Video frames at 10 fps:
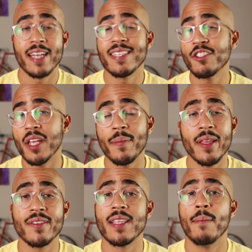Essentially, he
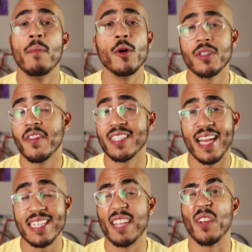believes that most of the
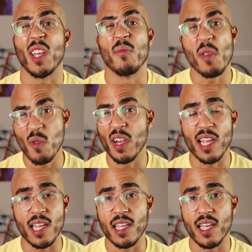scientific
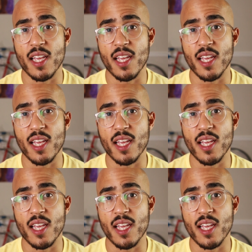community